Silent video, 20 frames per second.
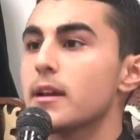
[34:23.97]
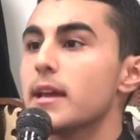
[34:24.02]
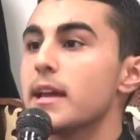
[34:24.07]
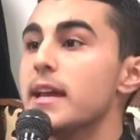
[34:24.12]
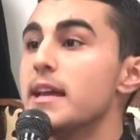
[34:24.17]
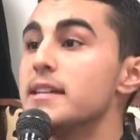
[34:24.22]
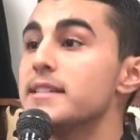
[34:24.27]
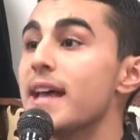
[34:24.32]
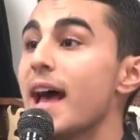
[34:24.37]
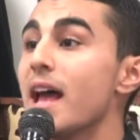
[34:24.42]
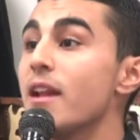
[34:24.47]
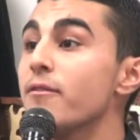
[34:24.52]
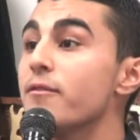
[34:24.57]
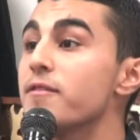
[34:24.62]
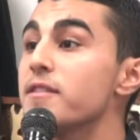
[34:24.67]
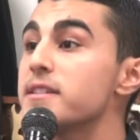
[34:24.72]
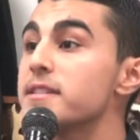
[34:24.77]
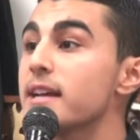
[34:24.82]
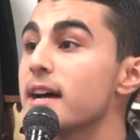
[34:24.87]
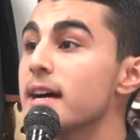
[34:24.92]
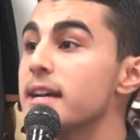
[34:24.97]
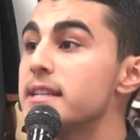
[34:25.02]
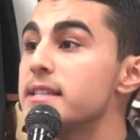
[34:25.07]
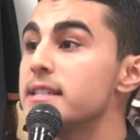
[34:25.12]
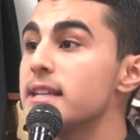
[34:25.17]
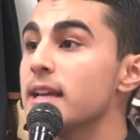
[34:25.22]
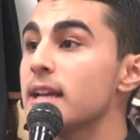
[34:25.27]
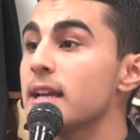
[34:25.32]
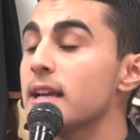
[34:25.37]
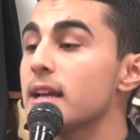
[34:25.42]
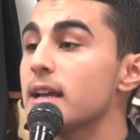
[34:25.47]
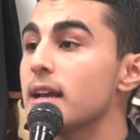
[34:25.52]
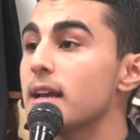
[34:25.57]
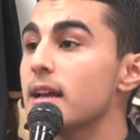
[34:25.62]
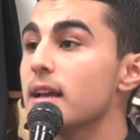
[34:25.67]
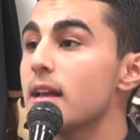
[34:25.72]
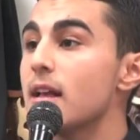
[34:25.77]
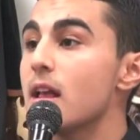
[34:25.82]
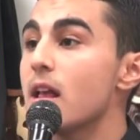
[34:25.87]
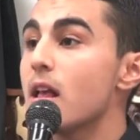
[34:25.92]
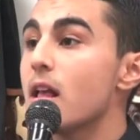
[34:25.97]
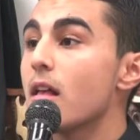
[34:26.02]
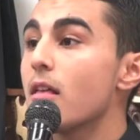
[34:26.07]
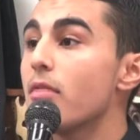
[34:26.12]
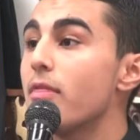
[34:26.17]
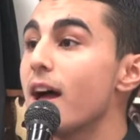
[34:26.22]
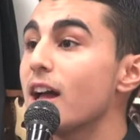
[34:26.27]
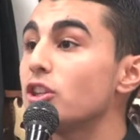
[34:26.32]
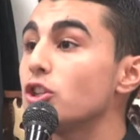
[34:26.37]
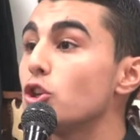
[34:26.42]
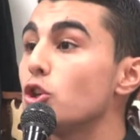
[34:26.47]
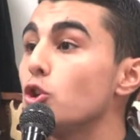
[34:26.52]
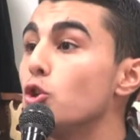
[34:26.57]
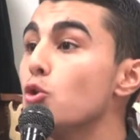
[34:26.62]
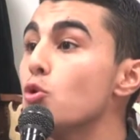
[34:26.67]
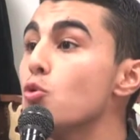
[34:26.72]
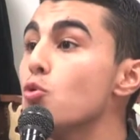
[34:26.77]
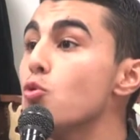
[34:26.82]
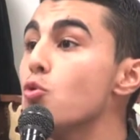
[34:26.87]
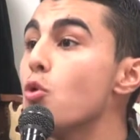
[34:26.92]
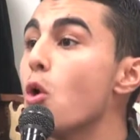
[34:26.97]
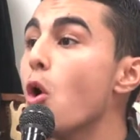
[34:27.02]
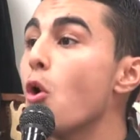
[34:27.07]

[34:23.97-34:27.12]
He's emphasizing that you,